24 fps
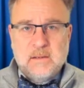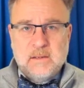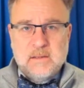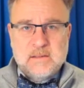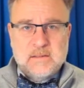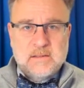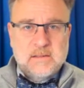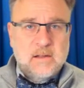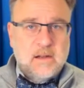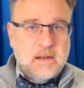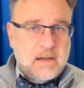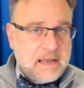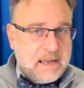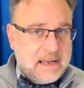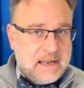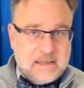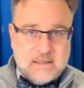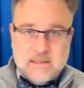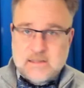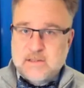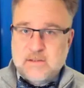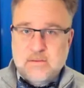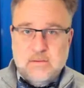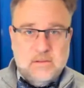It's not a
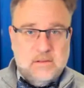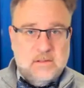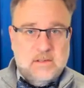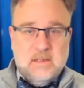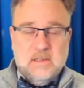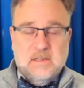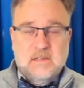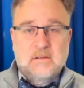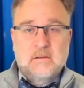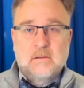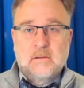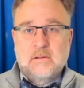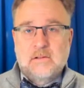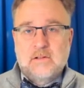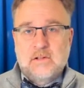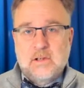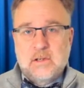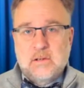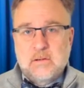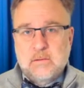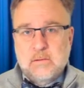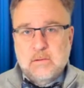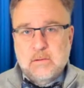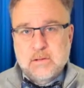hands-on technology
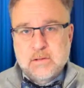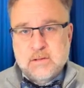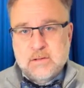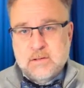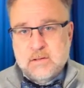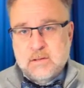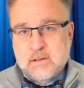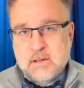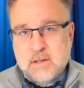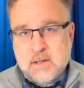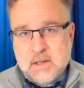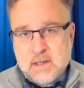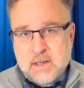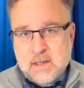course.